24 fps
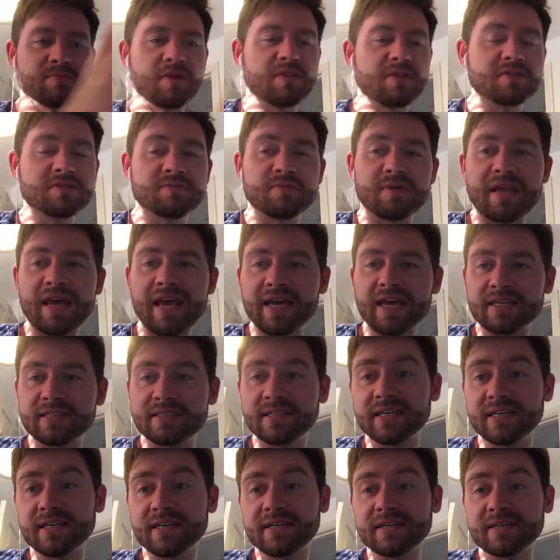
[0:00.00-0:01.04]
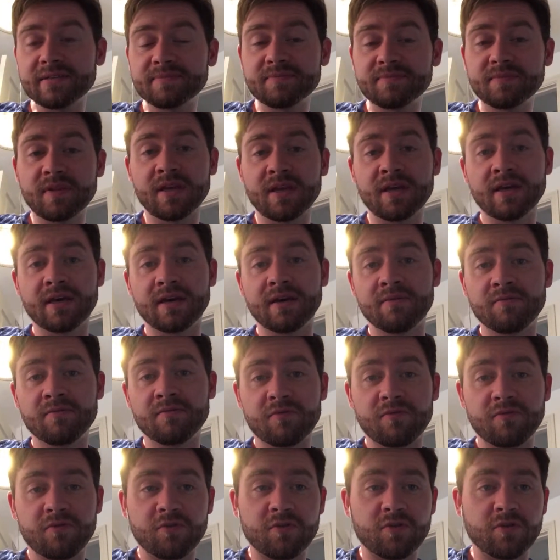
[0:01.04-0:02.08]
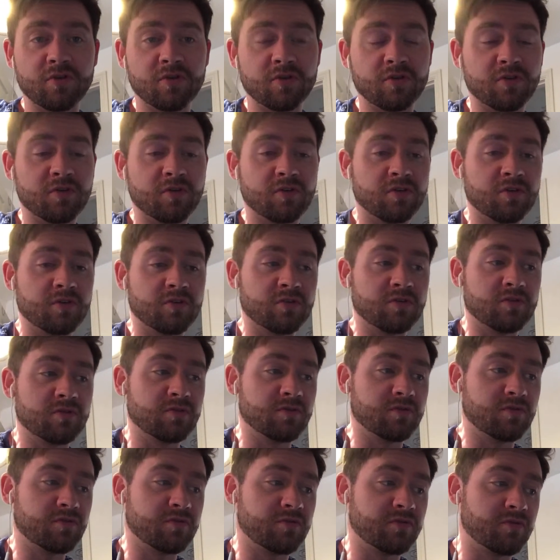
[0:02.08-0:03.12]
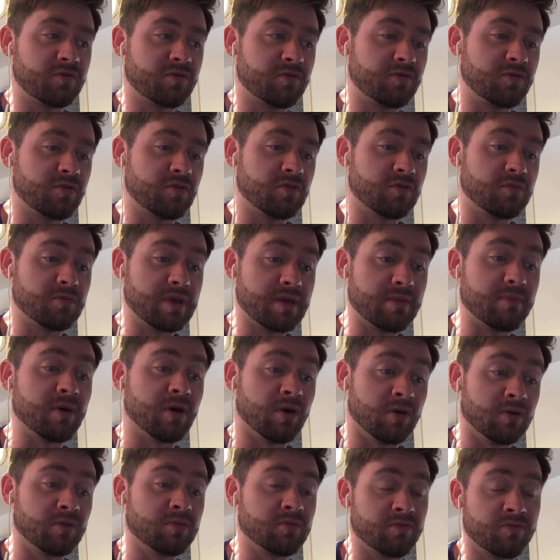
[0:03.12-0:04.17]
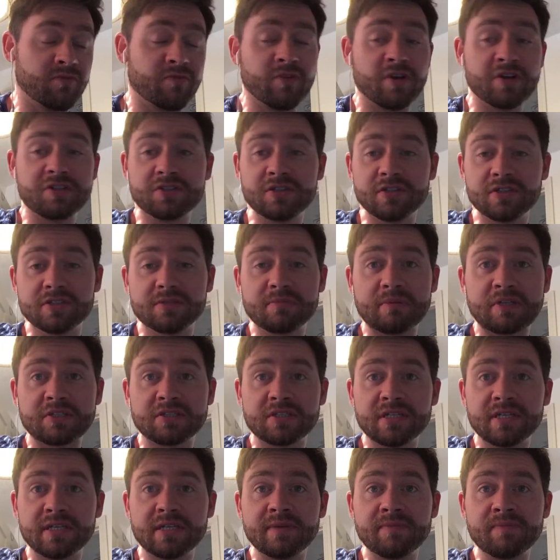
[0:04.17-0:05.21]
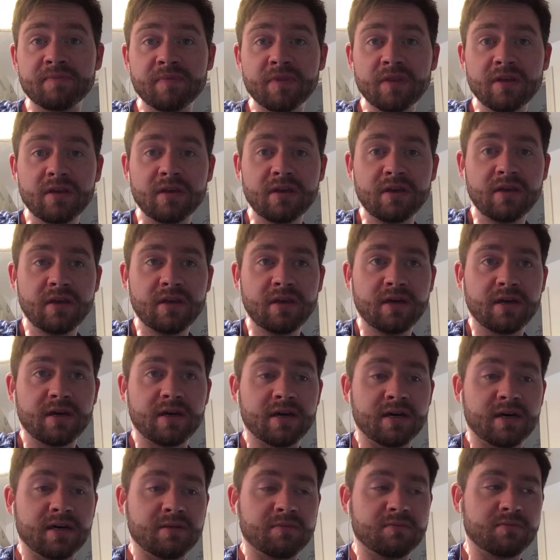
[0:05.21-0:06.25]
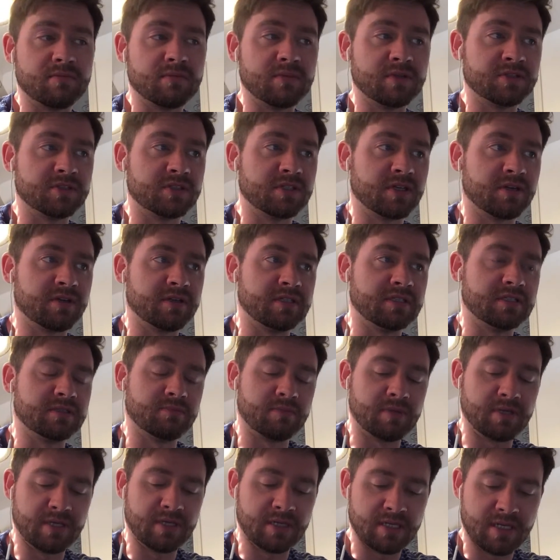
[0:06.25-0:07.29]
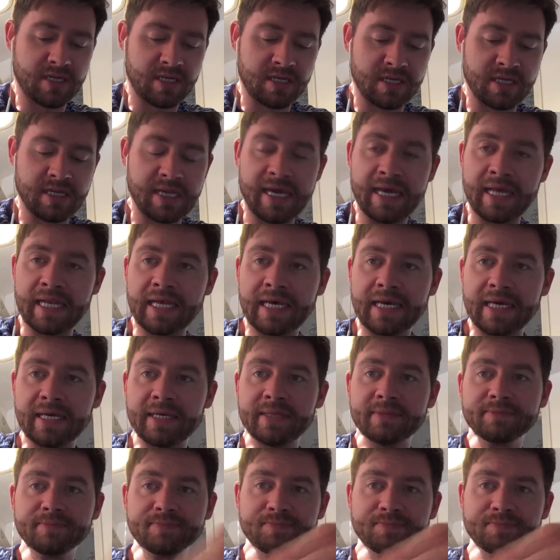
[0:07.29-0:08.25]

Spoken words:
has been hectic for me, but Richard especially. As you know, he's been in LA